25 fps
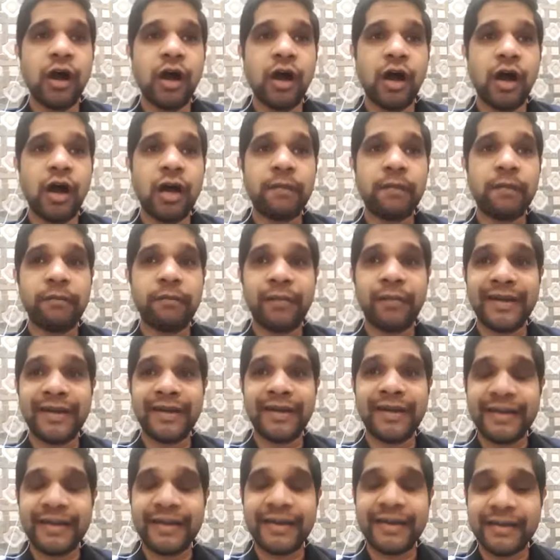
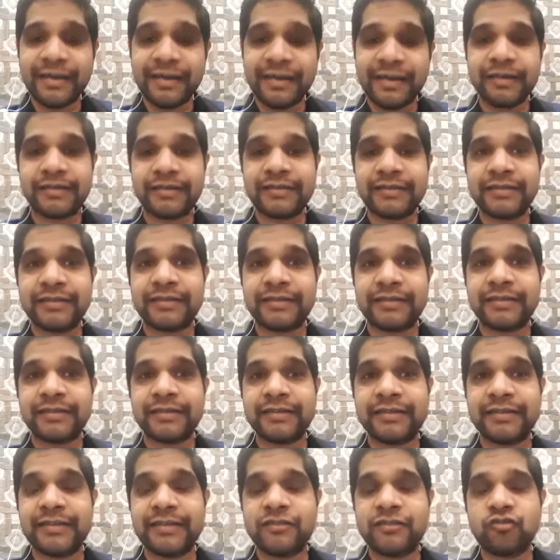But here,
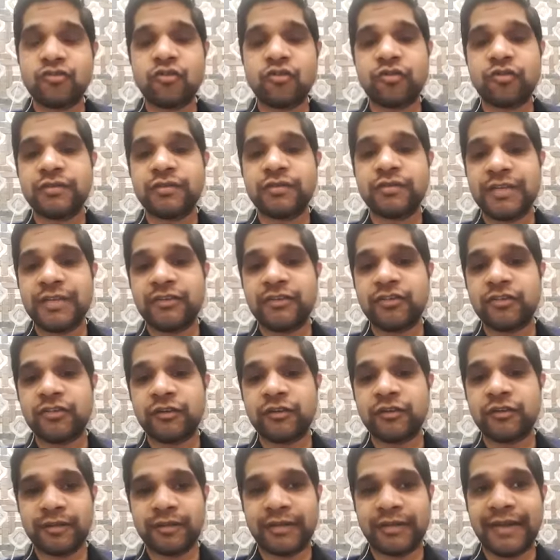there's no such,
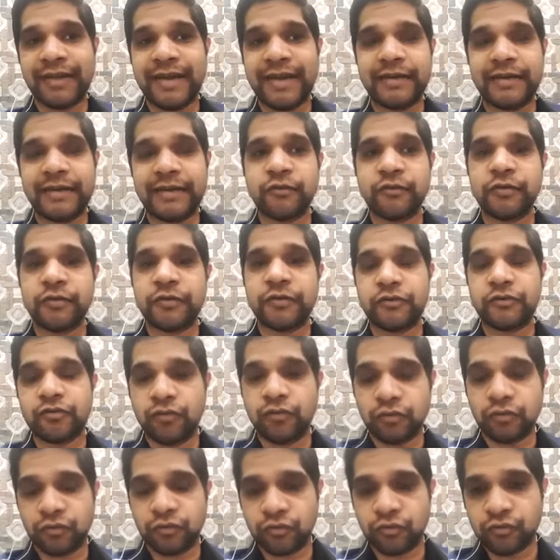you know, the criteria you
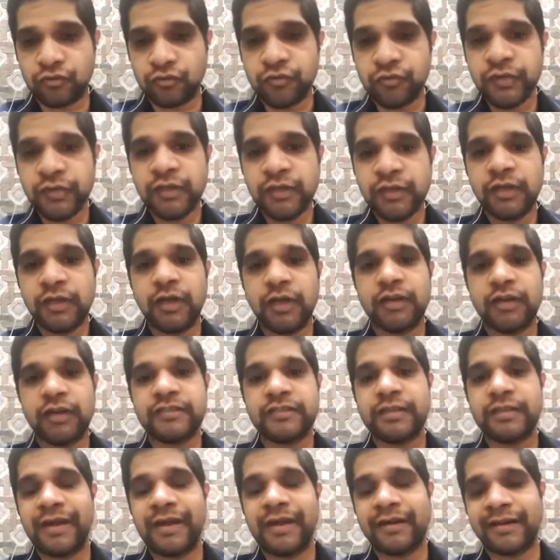need to go through
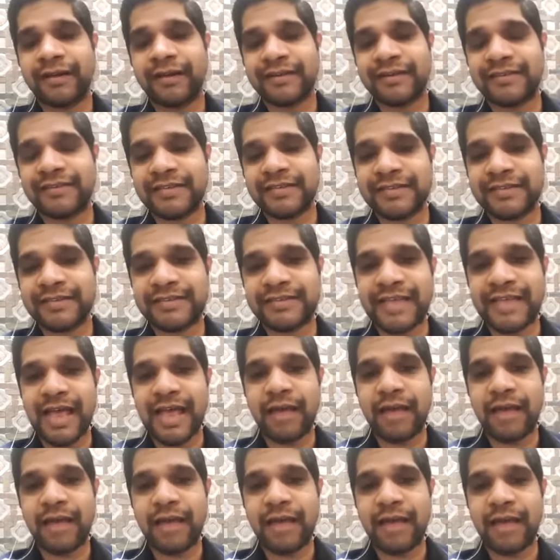some entrance
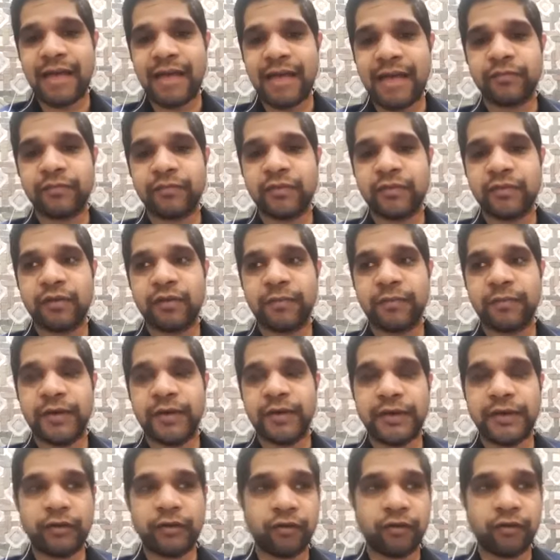exam,
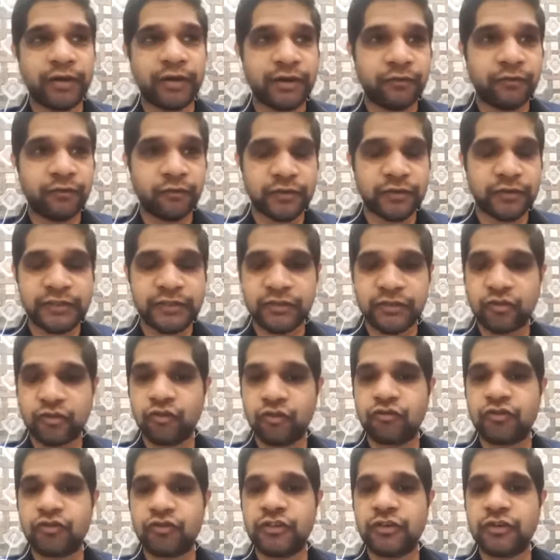particularly for the
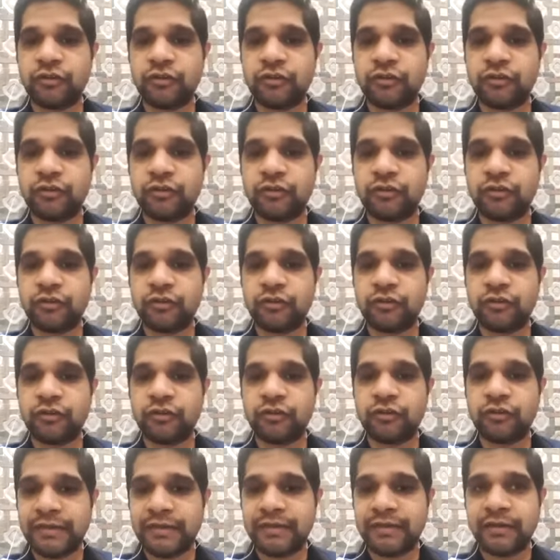institution or the
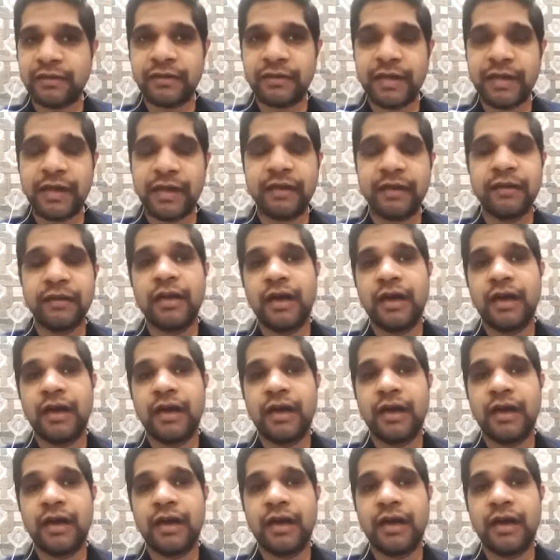university, right?